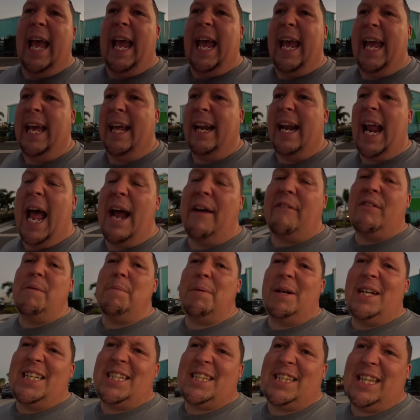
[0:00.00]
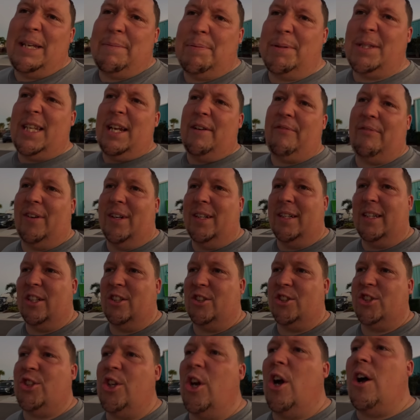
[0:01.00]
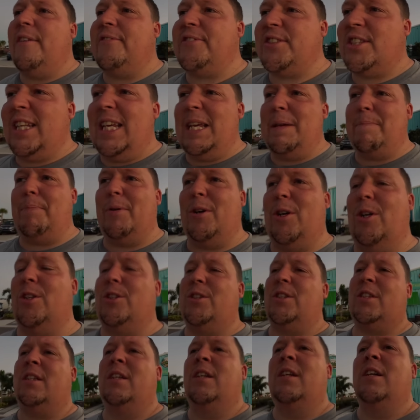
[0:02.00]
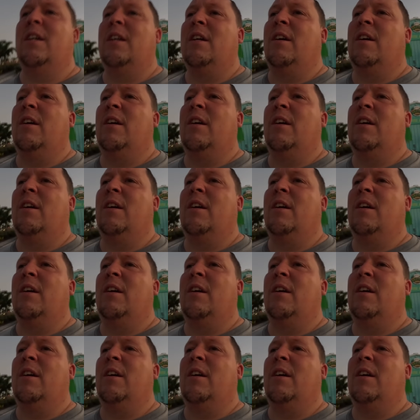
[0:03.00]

And everybody sleeps different. There's soft sleepers,